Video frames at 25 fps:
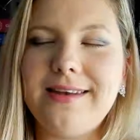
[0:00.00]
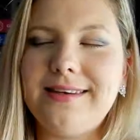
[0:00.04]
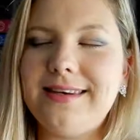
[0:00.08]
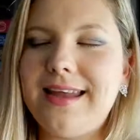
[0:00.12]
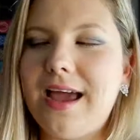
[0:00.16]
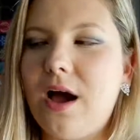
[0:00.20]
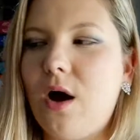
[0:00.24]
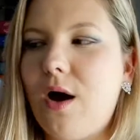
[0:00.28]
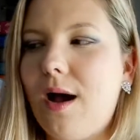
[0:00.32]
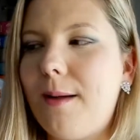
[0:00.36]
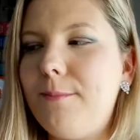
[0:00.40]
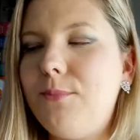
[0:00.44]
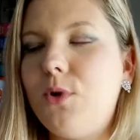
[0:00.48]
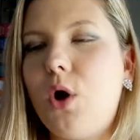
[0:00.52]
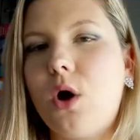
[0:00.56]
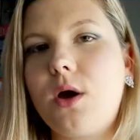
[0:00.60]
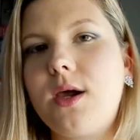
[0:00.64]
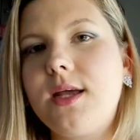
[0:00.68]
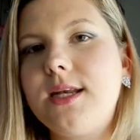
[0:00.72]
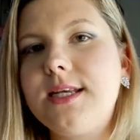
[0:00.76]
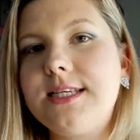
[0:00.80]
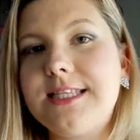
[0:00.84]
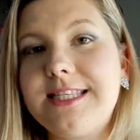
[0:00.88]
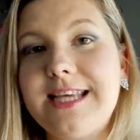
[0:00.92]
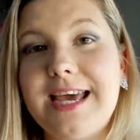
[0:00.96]
Now I'm
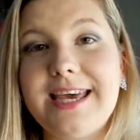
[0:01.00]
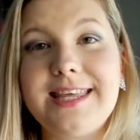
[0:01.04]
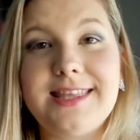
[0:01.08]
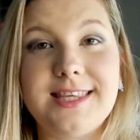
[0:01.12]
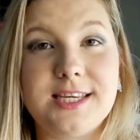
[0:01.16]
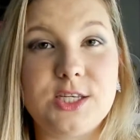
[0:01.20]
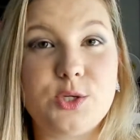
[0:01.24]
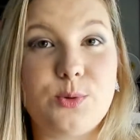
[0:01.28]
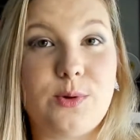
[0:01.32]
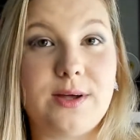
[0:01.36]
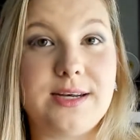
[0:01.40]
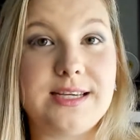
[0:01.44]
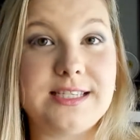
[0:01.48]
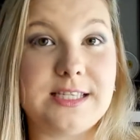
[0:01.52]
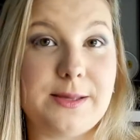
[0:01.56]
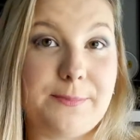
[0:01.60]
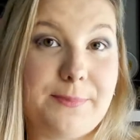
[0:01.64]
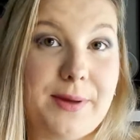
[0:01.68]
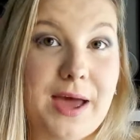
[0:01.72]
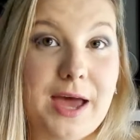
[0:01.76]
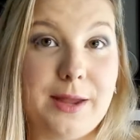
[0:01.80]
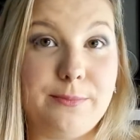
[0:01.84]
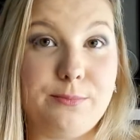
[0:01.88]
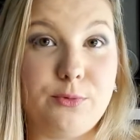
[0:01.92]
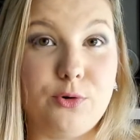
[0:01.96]
not going to say this one is a
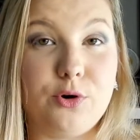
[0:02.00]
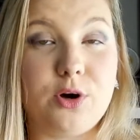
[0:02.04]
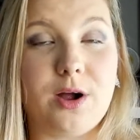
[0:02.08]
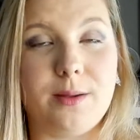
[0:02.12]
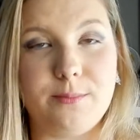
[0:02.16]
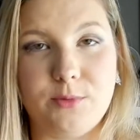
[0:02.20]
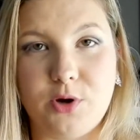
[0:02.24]
bad book,